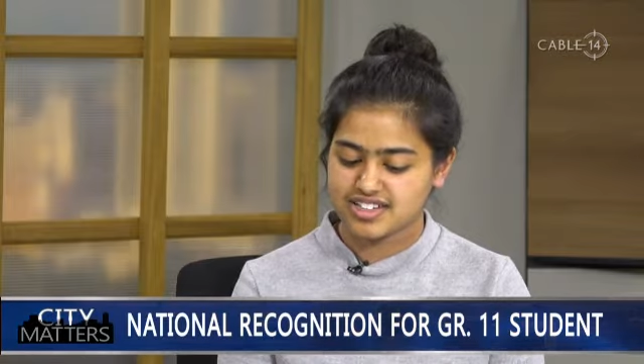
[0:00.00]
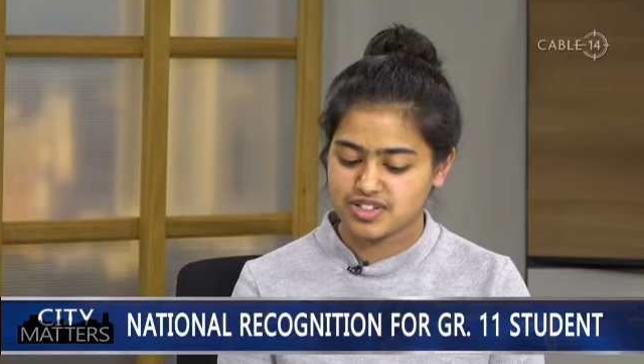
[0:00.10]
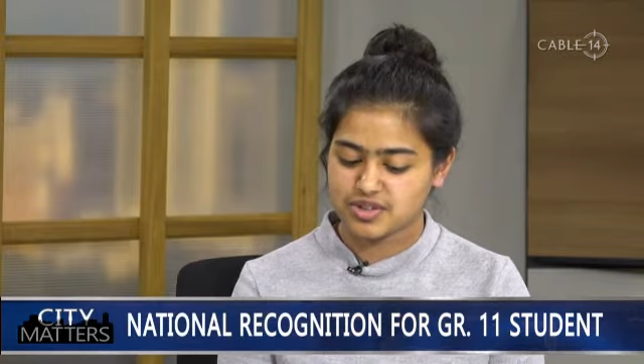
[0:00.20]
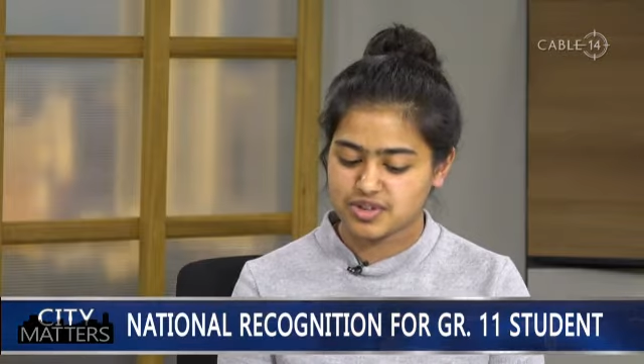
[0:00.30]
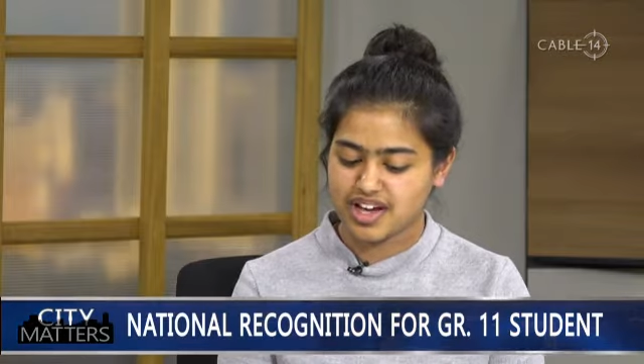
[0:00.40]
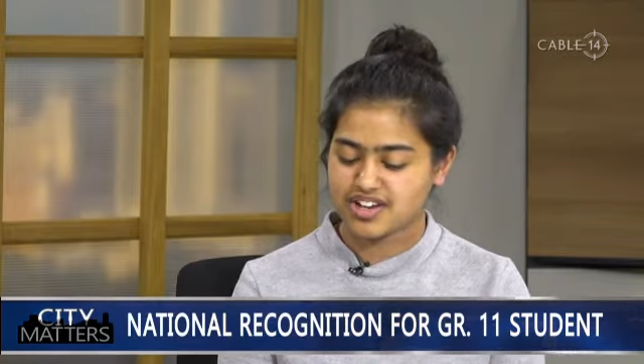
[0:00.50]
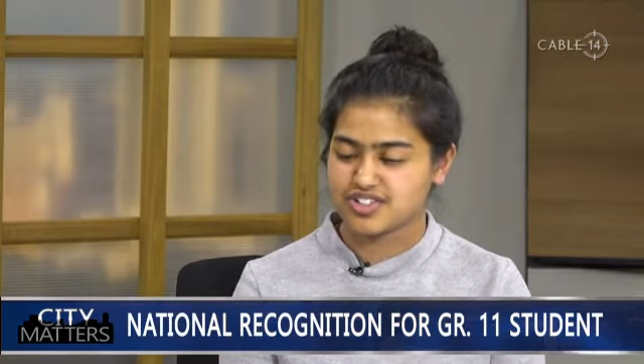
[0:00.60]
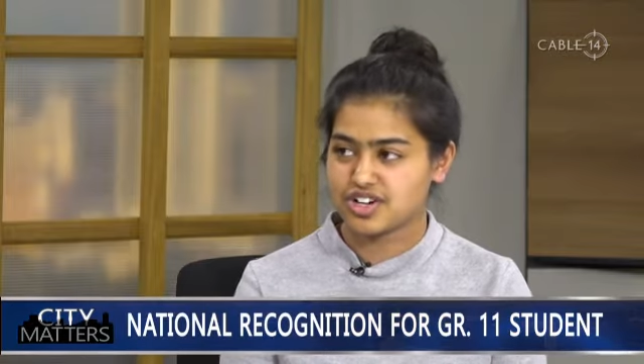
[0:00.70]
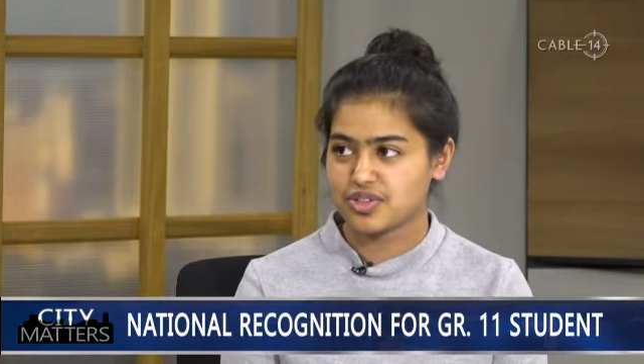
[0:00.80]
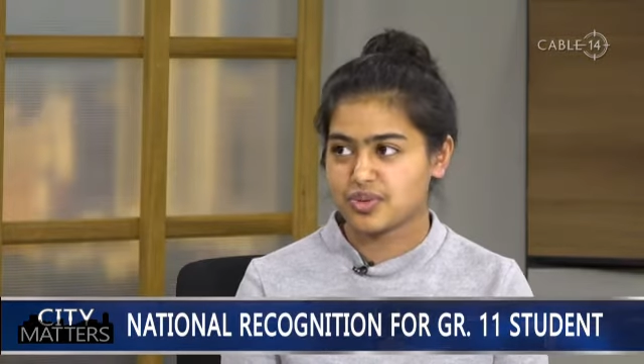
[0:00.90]
to kind of
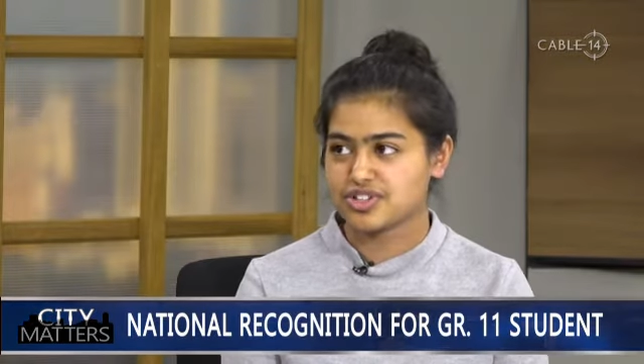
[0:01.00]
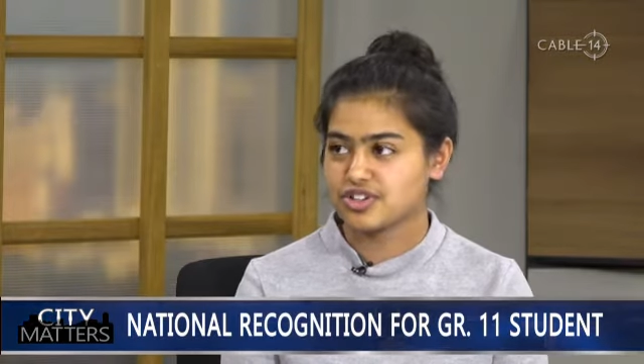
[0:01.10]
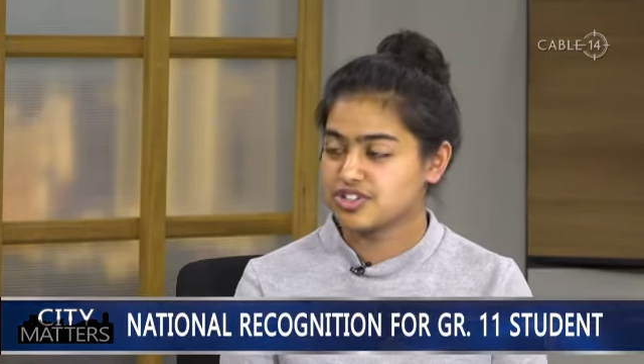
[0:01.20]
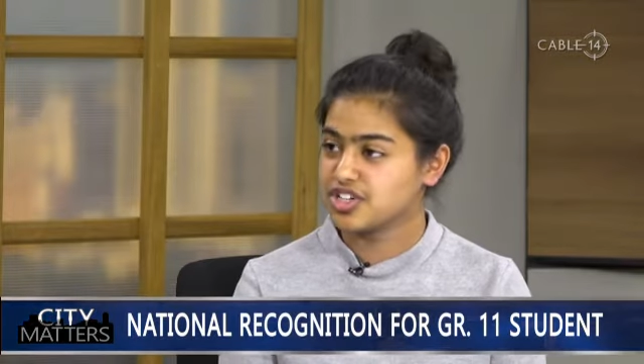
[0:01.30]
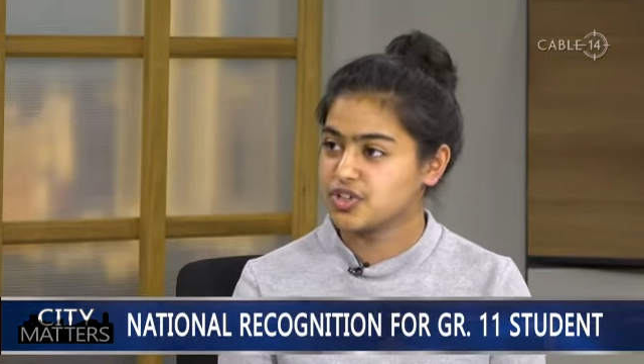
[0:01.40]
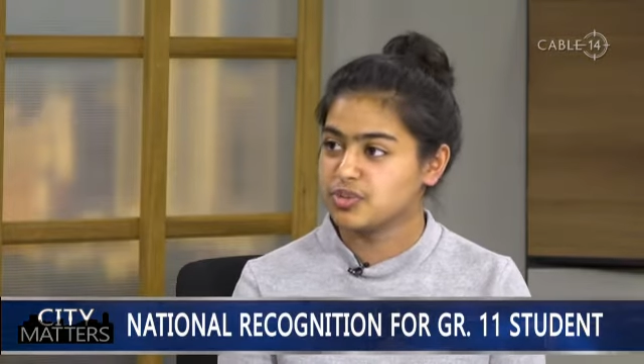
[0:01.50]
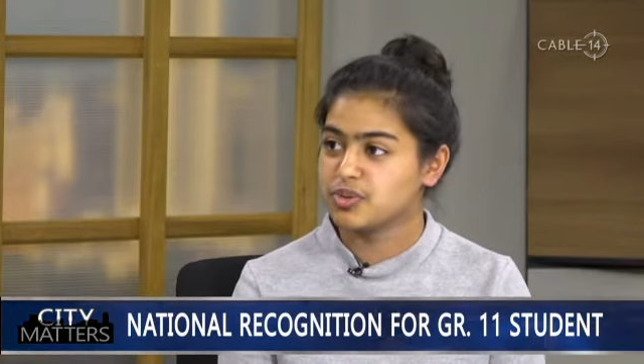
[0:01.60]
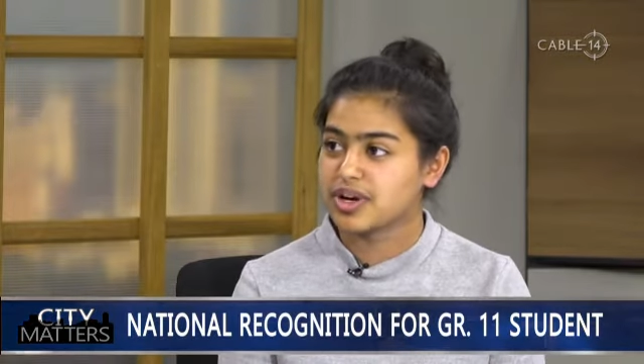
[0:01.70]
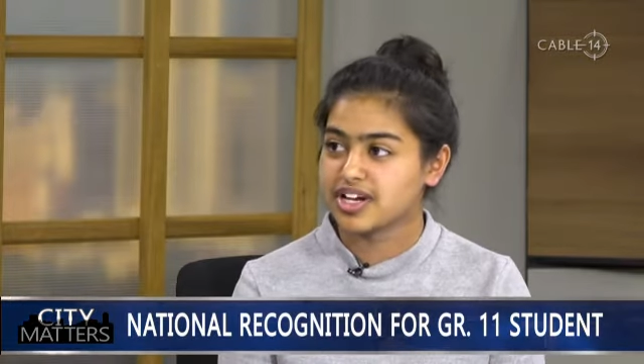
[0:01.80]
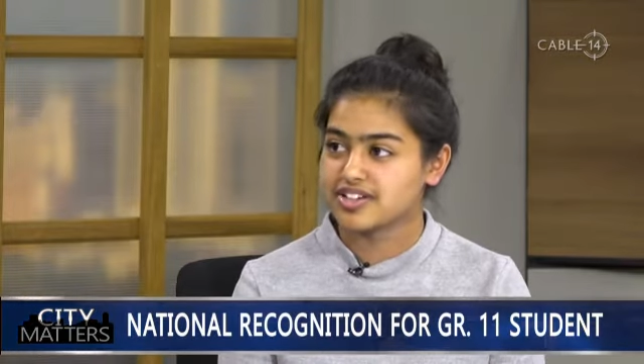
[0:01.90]
share the research that you've been
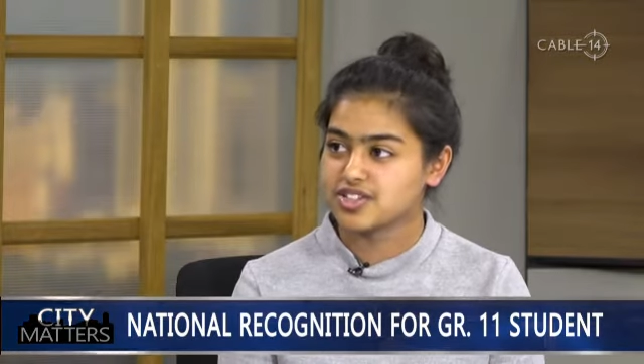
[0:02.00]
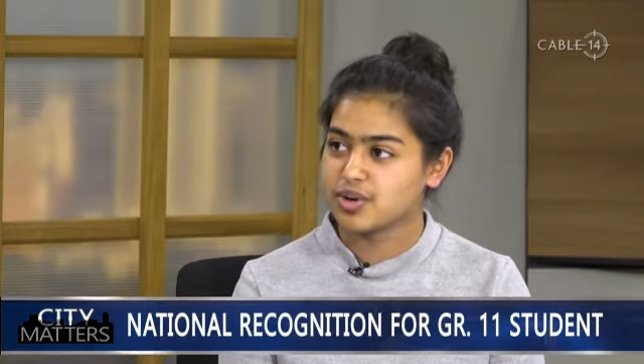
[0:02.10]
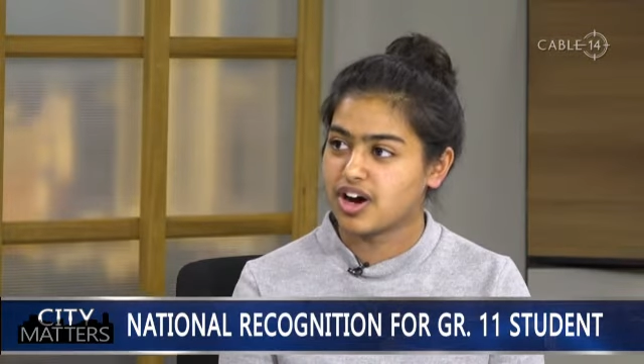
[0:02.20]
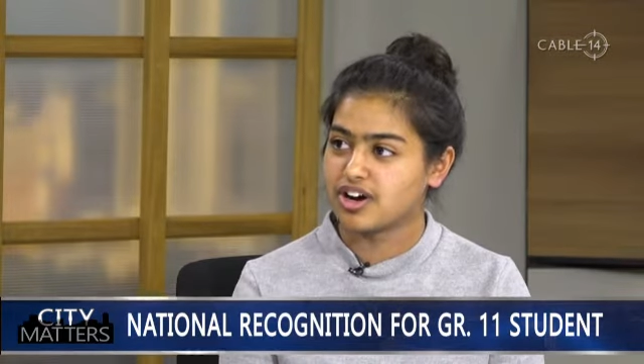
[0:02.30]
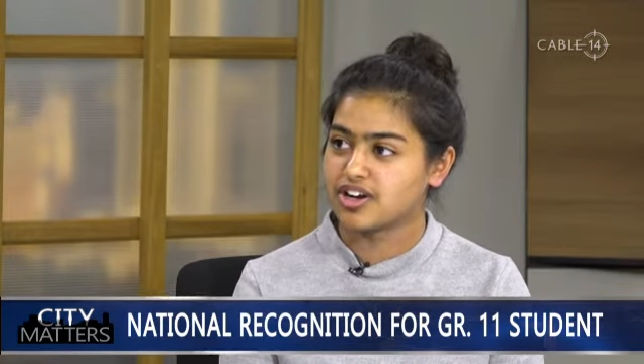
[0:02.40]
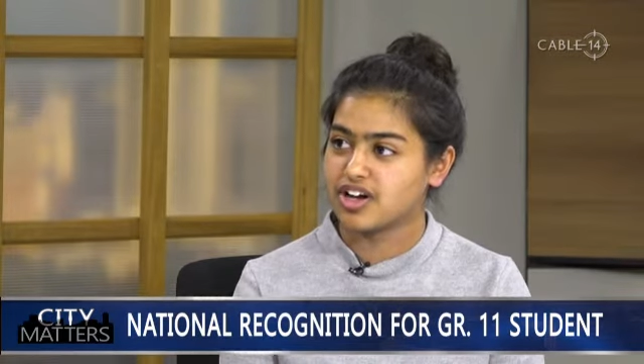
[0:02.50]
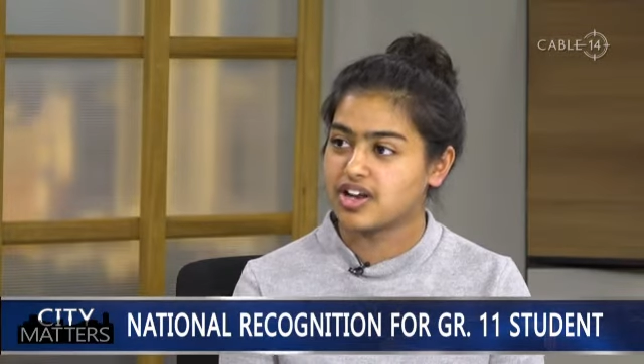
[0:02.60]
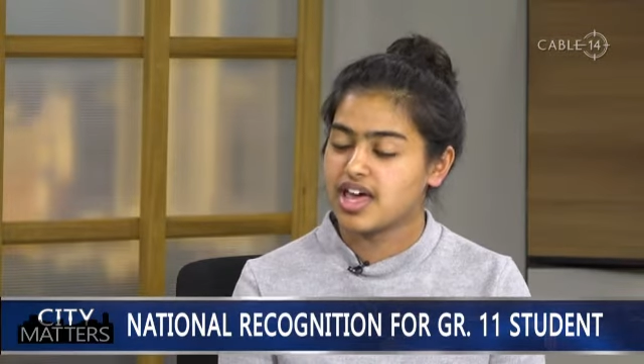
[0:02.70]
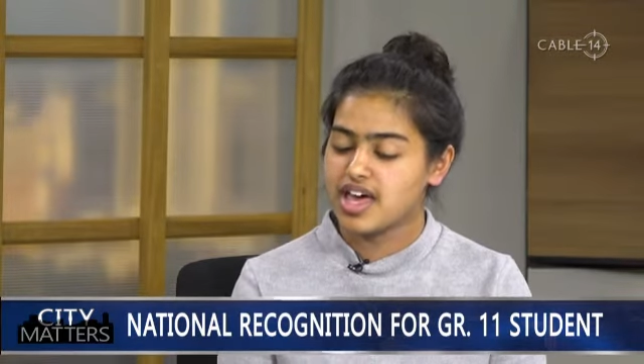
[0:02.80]
working so hard on.